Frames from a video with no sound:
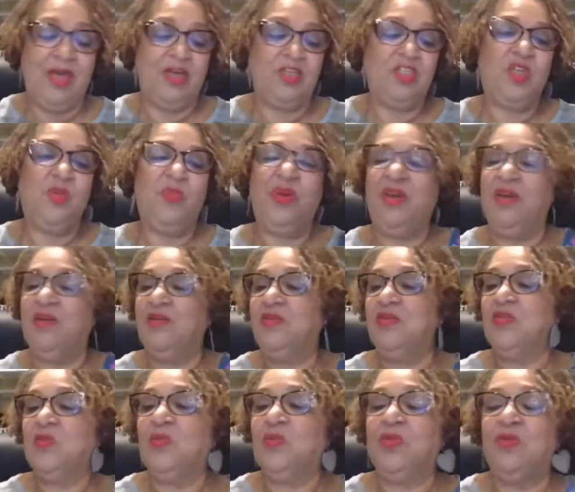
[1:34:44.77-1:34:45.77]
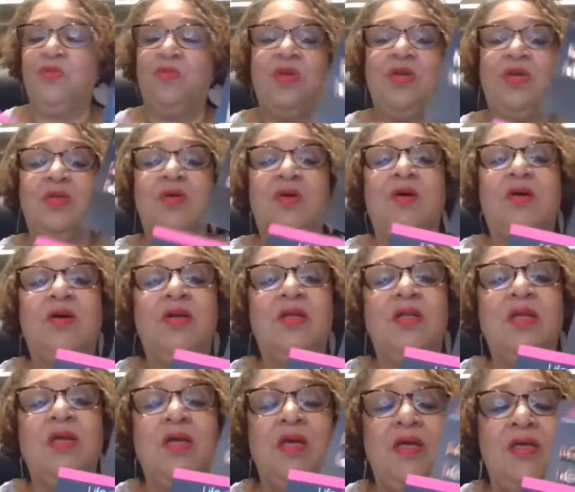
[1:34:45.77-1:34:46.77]
actually paired this with the red
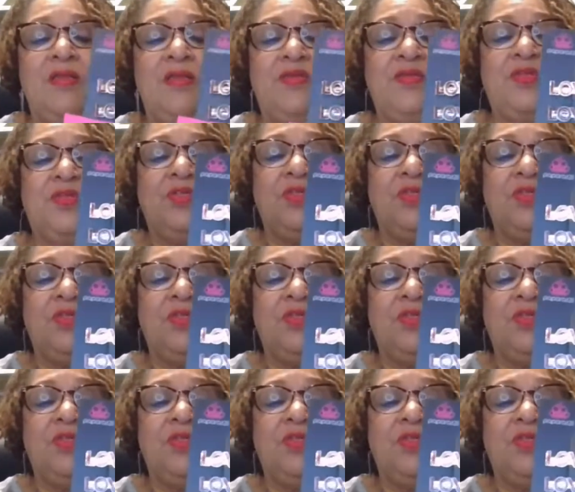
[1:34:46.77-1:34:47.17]
heart. This is